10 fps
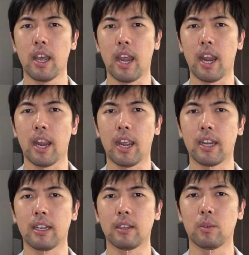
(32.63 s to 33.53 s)

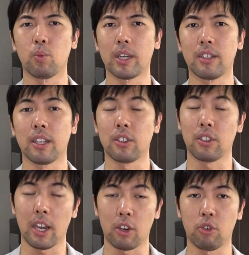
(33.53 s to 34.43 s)
and what it does is
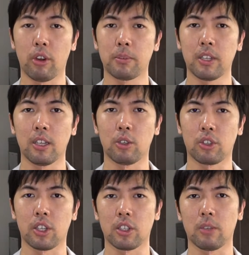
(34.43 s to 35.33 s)
encrypts into
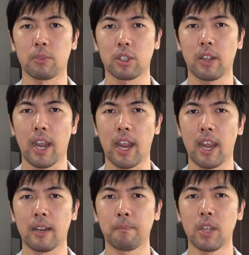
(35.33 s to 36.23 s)
systems.
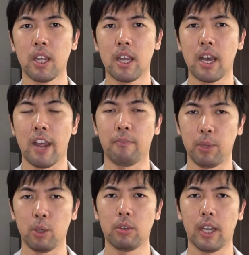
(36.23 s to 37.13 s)
And I have
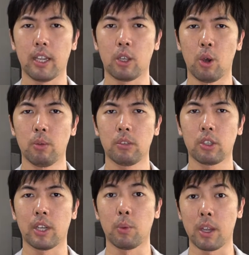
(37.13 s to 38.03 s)
built a code
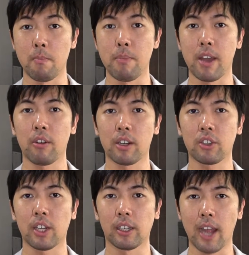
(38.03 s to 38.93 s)
so that we can better
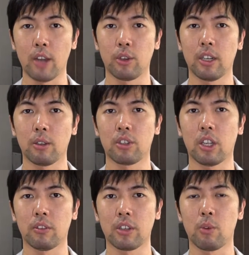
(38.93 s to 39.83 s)
understand and educate
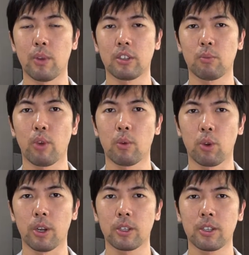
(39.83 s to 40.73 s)
ourselves how ransomware
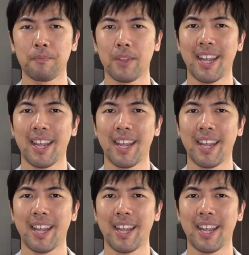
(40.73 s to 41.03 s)
works,